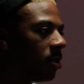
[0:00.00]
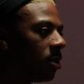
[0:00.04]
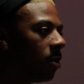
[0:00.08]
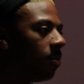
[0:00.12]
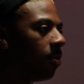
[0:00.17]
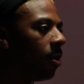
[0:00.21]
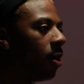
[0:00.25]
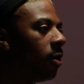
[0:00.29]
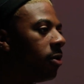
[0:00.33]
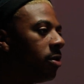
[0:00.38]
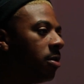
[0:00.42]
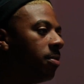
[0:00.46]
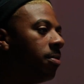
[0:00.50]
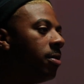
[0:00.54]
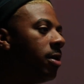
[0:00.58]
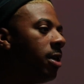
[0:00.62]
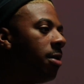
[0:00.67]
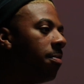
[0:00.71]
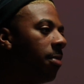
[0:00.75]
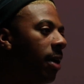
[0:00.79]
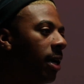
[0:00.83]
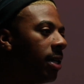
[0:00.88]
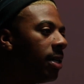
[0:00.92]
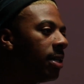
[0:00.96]
supposedly,
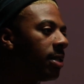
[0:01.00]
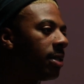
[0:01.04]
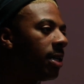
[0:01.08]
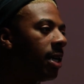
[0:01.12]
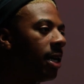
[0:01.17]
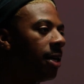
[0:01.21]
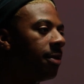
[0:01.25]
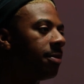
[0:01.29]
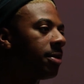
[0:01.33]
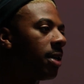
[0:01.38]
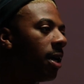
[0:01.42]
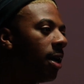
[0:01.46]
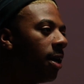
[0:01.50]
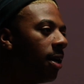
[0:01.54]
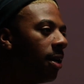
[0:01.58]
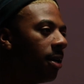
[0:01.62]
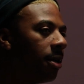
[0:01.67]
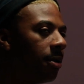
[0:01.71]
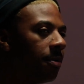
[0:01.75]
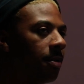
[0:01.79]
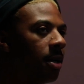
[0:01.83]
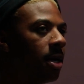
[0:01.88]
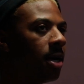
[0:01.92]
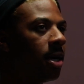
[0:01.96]
but at the same
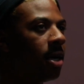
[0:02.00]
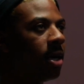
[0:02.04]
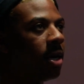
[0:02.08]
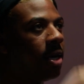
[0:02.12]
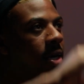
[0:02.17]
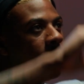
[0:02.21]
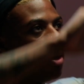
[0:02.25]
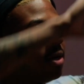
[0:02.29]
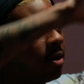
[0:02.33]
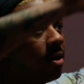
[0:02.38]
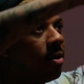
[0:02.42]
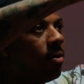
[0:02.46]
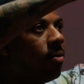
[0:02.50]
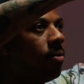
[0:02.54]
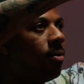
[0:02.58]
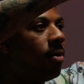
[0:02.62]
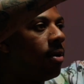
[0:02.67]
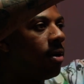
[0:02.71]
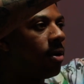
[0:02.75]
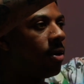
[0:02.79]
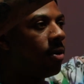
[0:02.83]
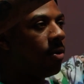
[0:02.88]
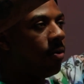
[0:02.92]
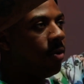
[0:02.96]
time,
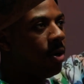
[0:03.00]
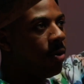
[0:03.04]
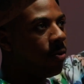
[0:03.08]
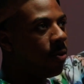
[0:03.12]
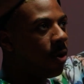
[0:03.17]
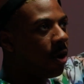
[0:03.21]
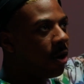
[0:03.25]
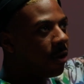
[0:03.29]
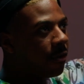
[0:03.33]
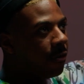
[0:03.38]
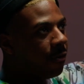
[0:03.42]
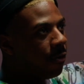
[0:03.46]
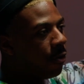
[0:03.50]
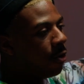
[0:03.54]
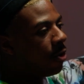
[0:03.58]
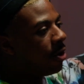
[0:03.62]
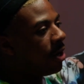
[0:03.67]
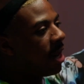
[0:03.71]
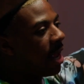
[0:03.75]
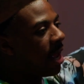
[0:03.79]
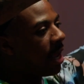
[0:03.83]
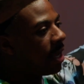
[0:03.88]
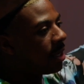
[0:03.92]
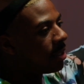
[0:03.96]
we work for
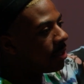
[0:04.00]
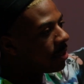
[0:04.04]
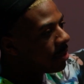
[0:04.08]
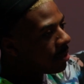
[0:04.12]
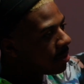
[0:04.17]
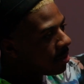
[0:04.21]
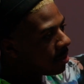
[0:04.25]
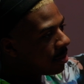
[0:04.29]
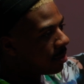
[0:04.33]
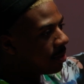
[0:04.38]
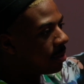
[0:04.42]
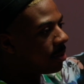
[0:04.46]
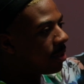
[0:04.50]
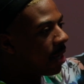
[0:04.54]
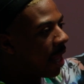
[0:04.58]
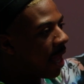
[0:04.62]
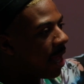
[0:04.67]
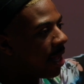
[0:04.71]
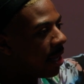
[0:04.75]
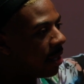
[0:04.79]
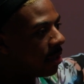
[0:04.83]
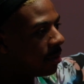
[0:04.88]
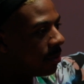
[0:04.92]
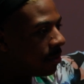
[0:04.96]
that
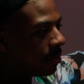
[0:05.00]
name.